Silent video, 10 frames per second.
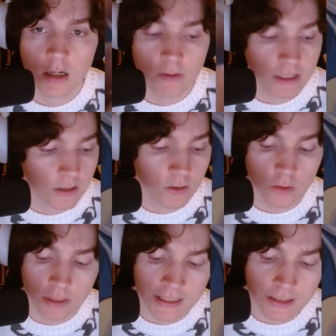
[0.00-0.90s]
Really
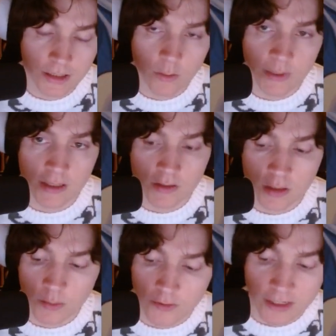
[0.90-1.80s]
cool leader, we got
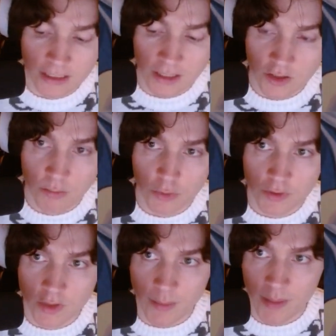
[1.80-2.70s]
some really nice
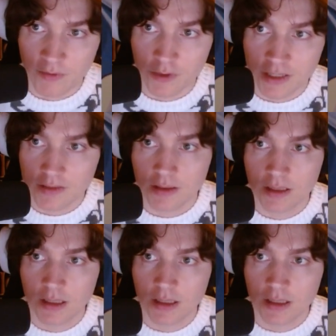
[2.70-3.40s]
support, so I'm happy for that.